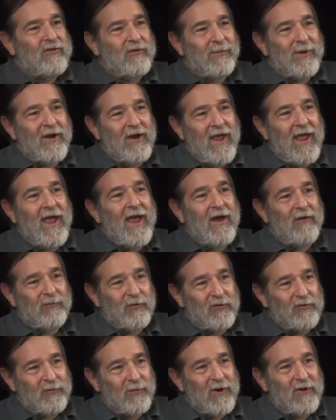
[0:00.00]
about
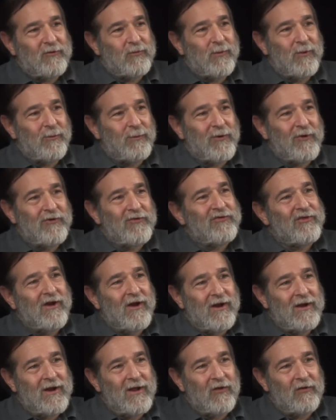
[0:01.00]
half as much per
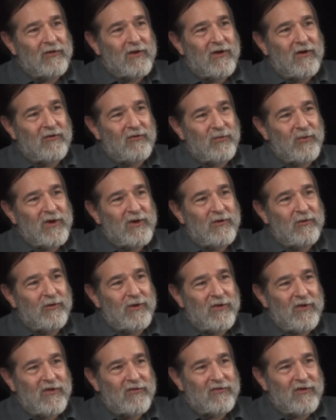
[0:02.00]
person on healthcare as we
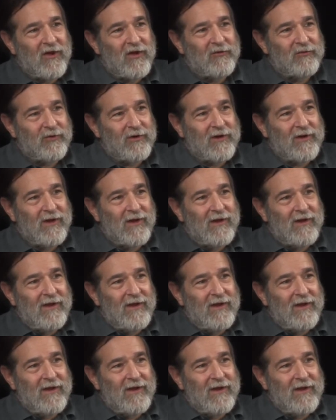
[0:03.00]
do in this country.